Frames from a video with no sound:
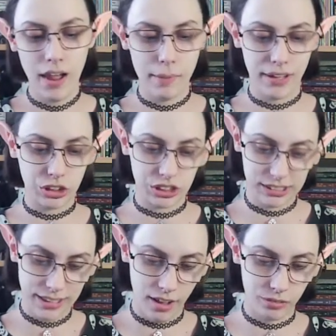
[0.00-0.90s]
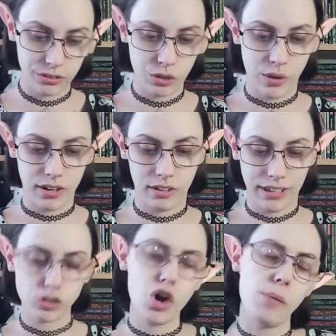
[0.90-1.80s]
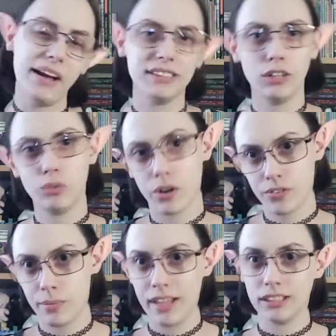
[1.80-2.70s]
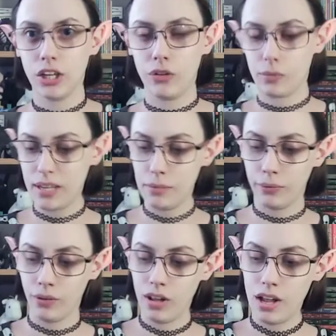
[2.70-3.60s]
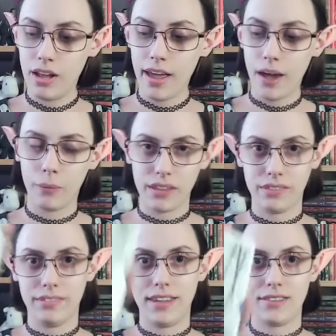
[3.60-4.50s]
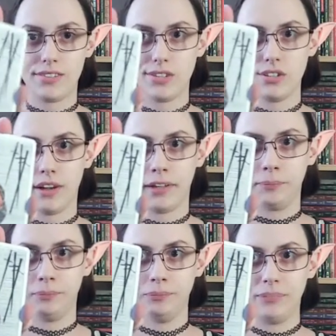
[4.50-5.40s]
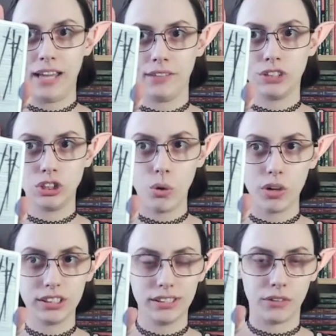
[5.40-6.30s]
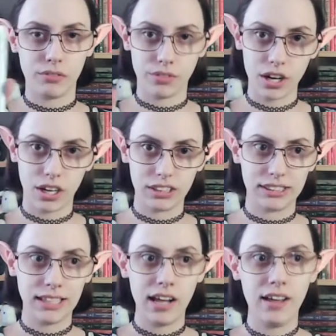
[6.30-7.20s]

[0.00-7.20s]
about yourself, to where you're like, no, my self-worth depends on other people. And with this Eight of Swords in reverse,